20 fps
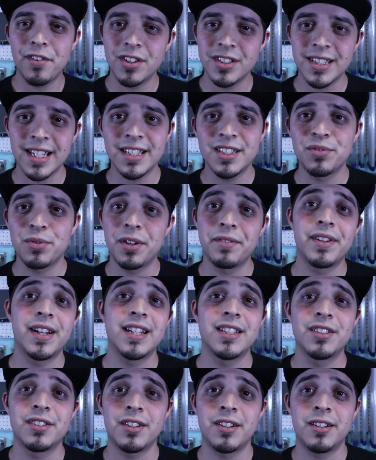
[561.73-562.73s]
first S12 that
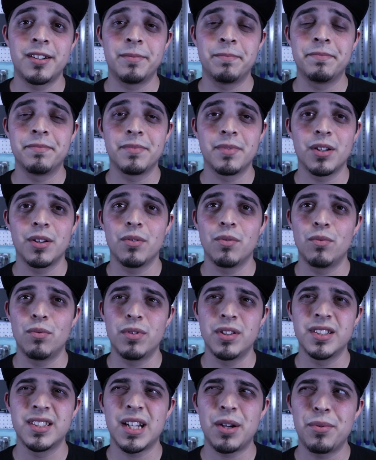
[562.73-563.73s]
I saw
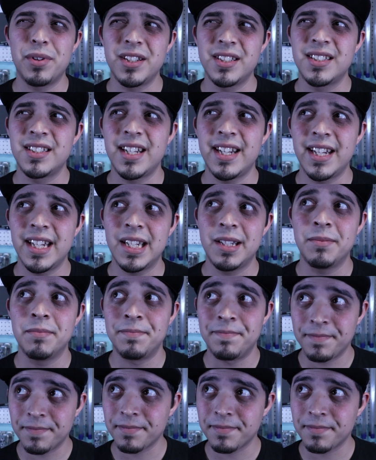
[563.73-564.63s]
was, I want to say,